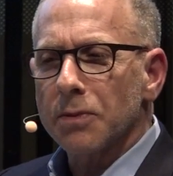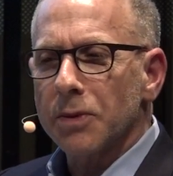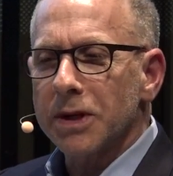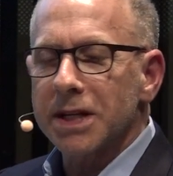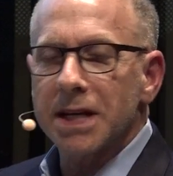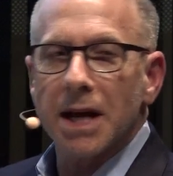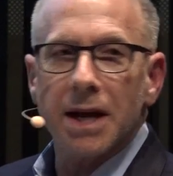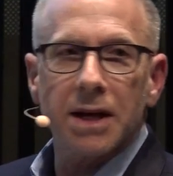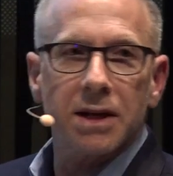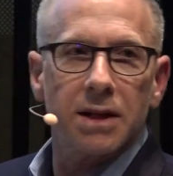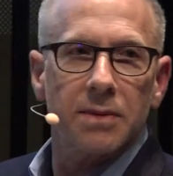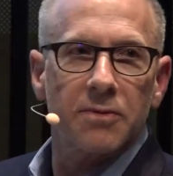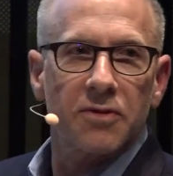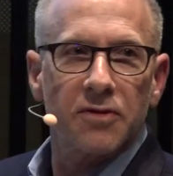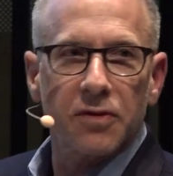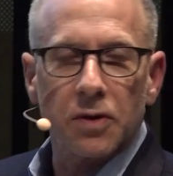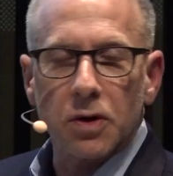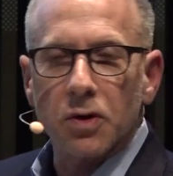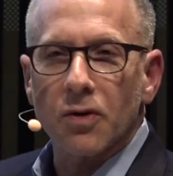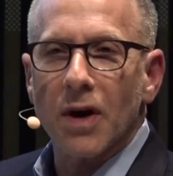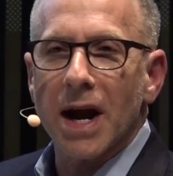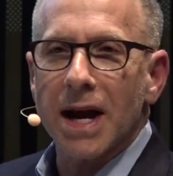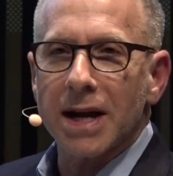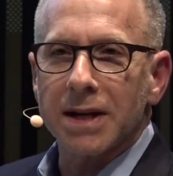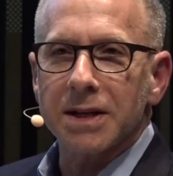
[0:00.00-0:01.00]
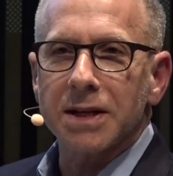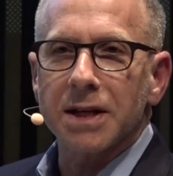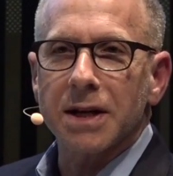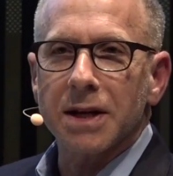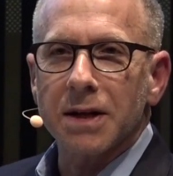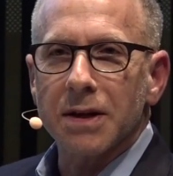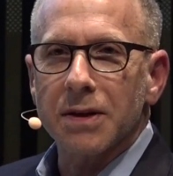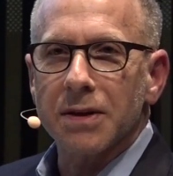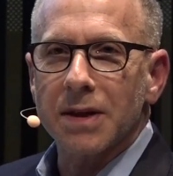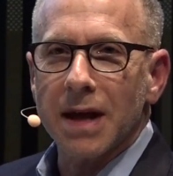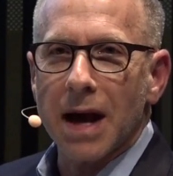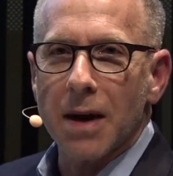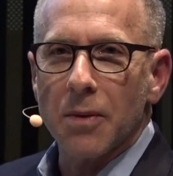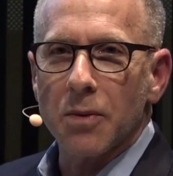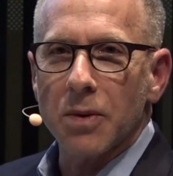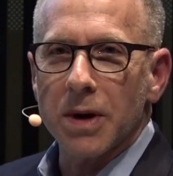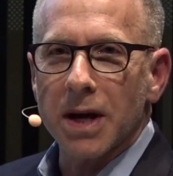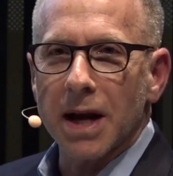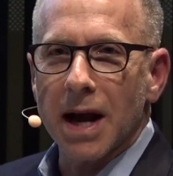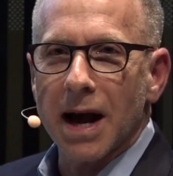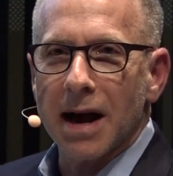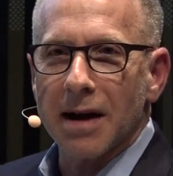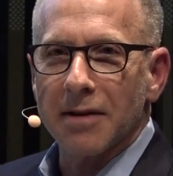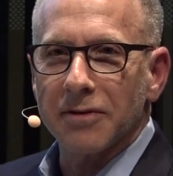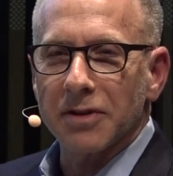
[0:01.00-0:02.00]
We take them for granted that
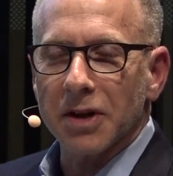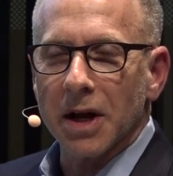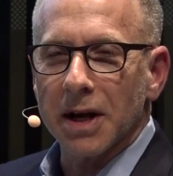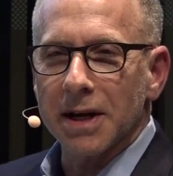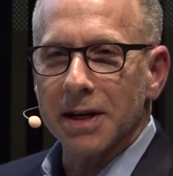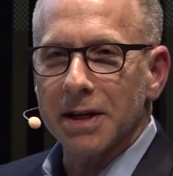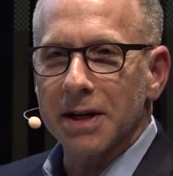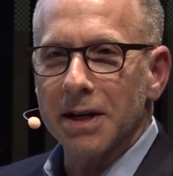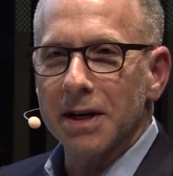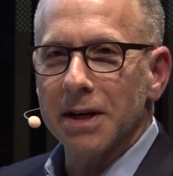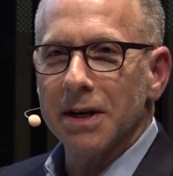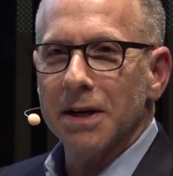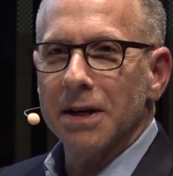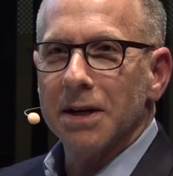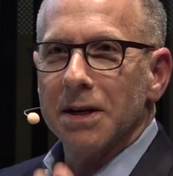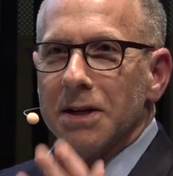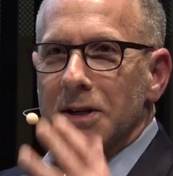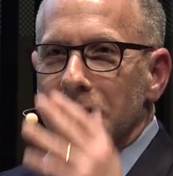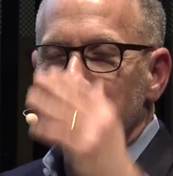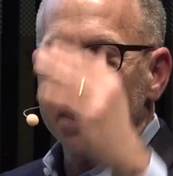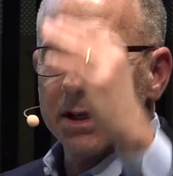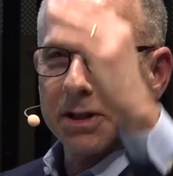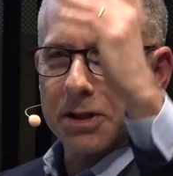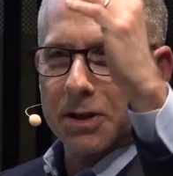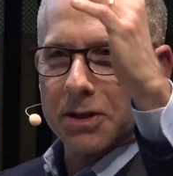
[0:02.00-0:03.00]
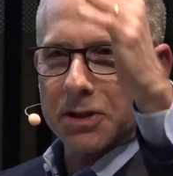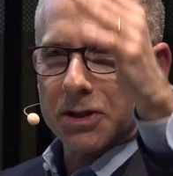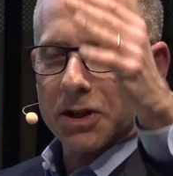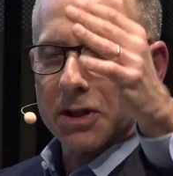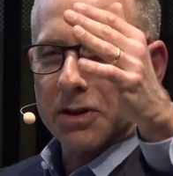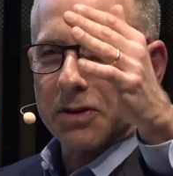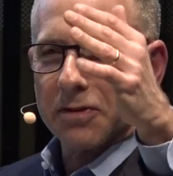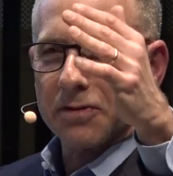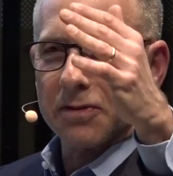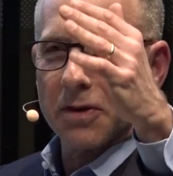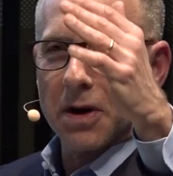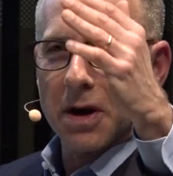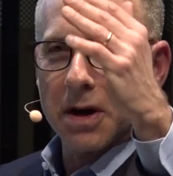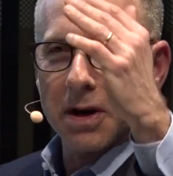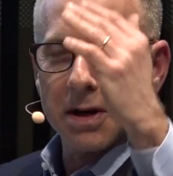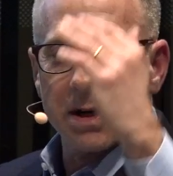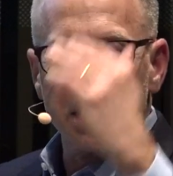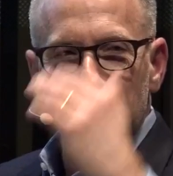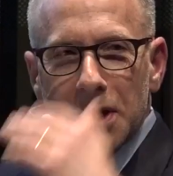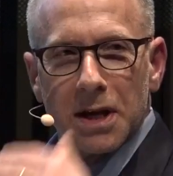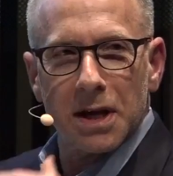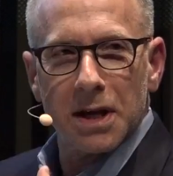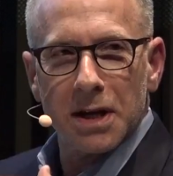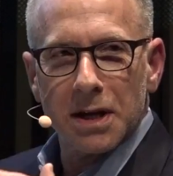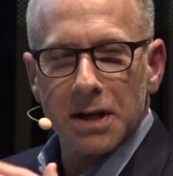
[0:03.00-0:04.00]
we have like teachers at the front
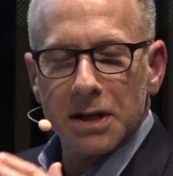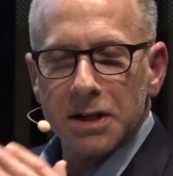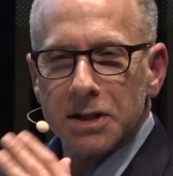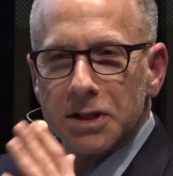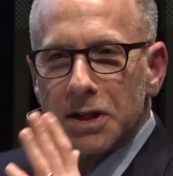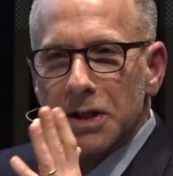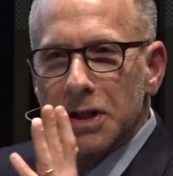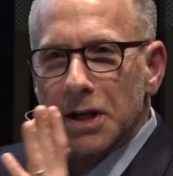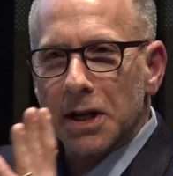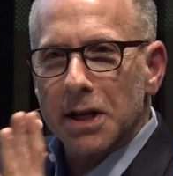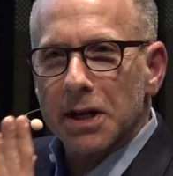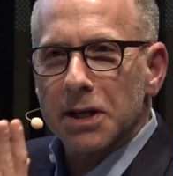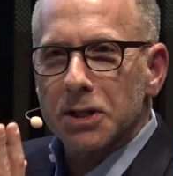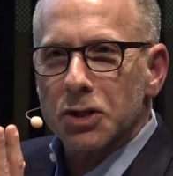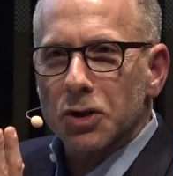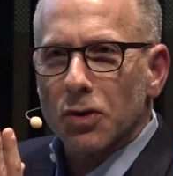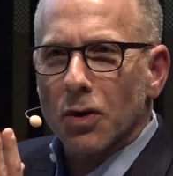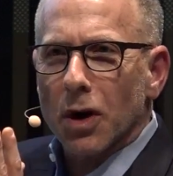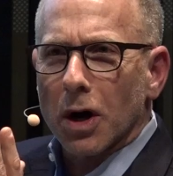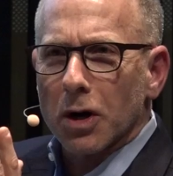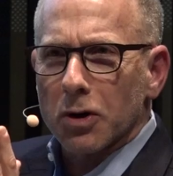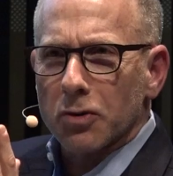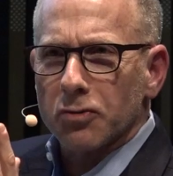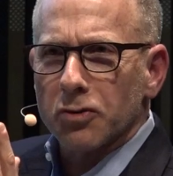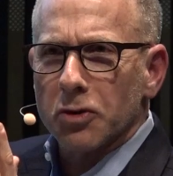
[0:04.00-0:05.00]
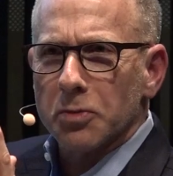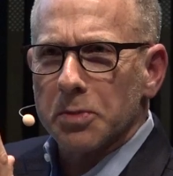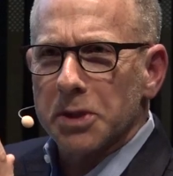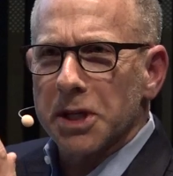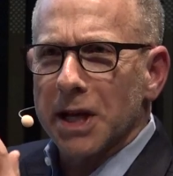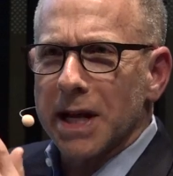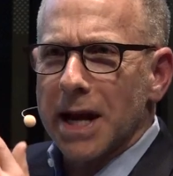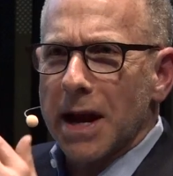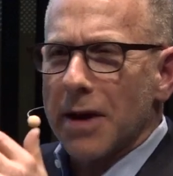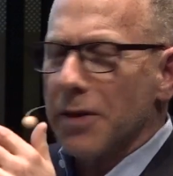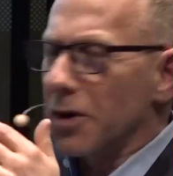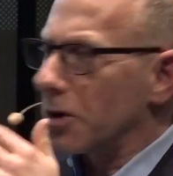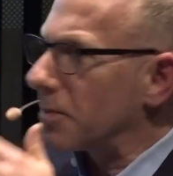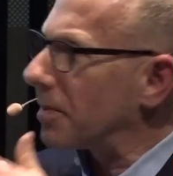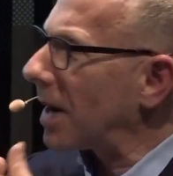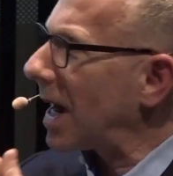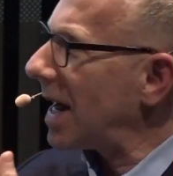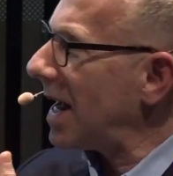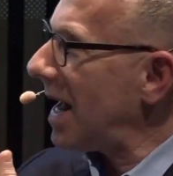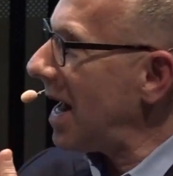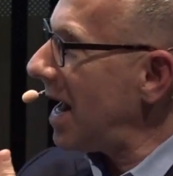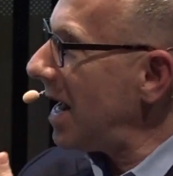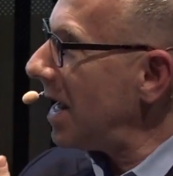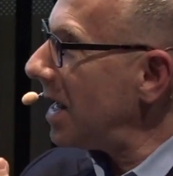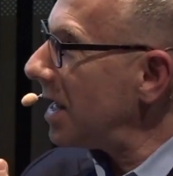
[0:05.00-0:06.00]
and the kids are all grouped together
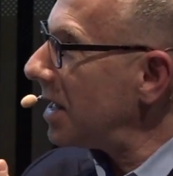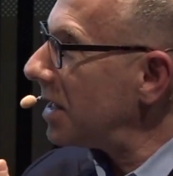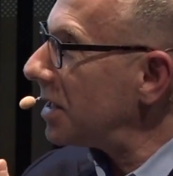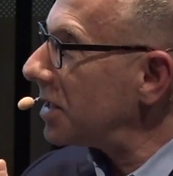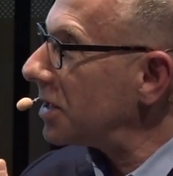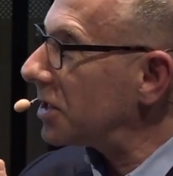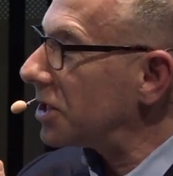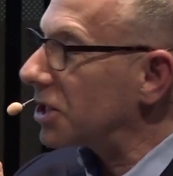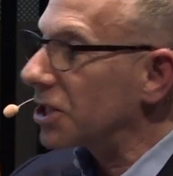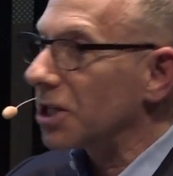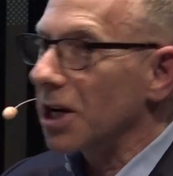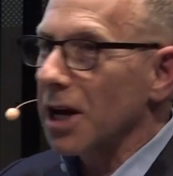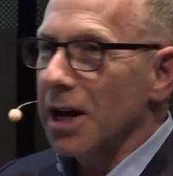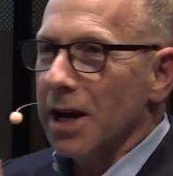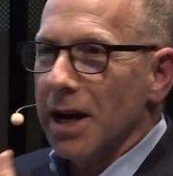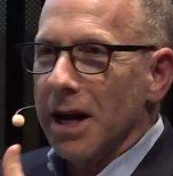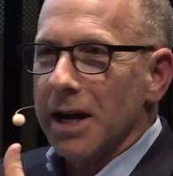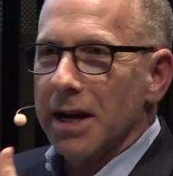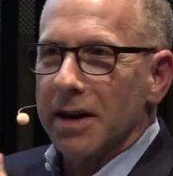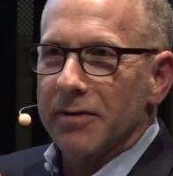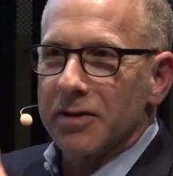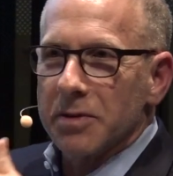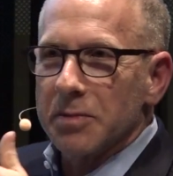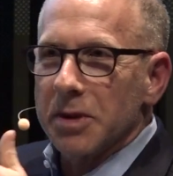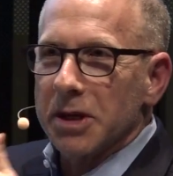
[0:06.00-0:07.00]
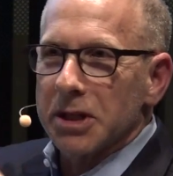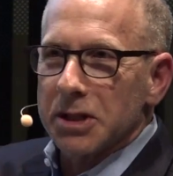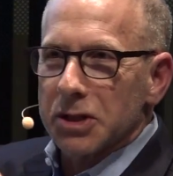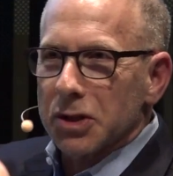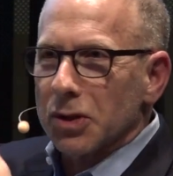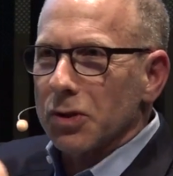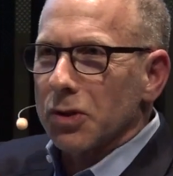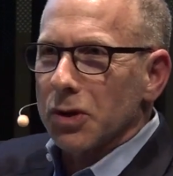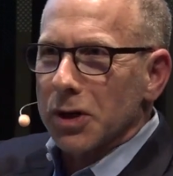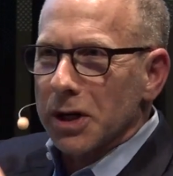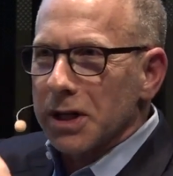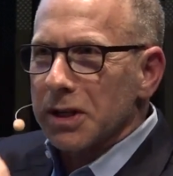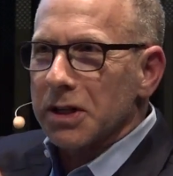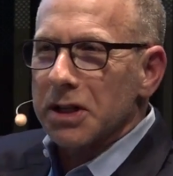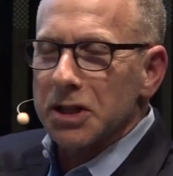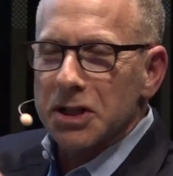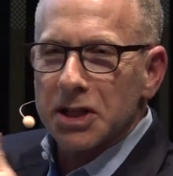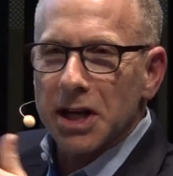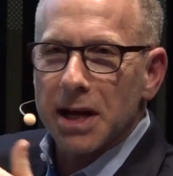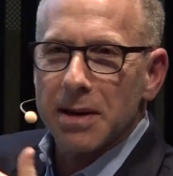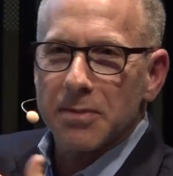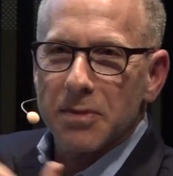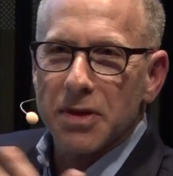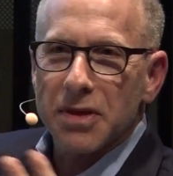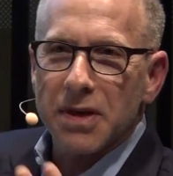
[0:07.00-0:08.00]
by age, and everybody's learning the
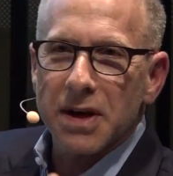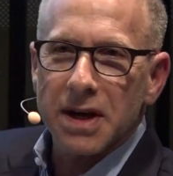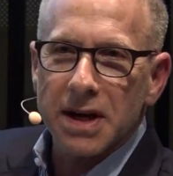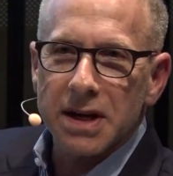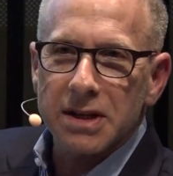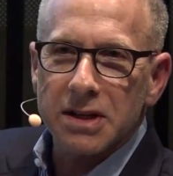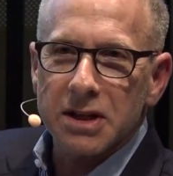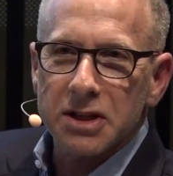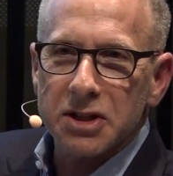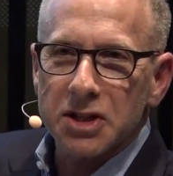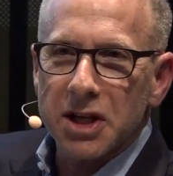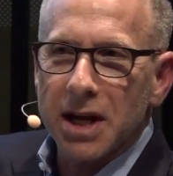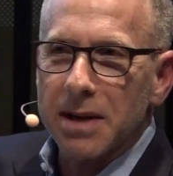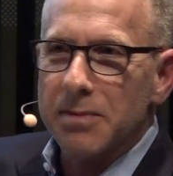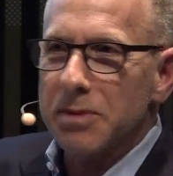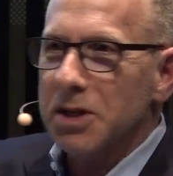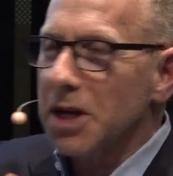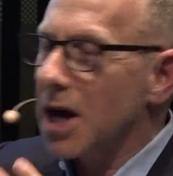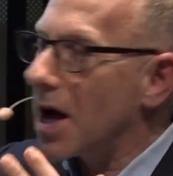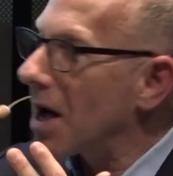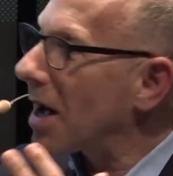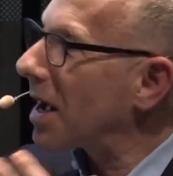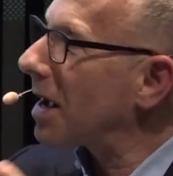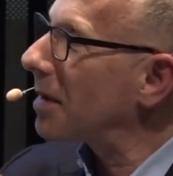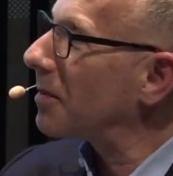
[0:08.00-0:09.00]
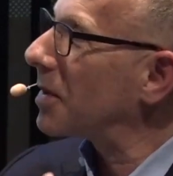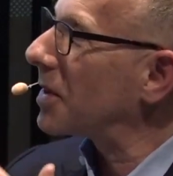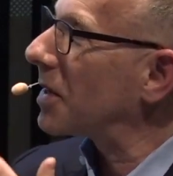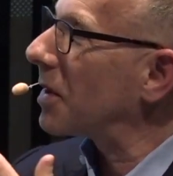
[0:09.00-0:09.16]
same thing at the same time.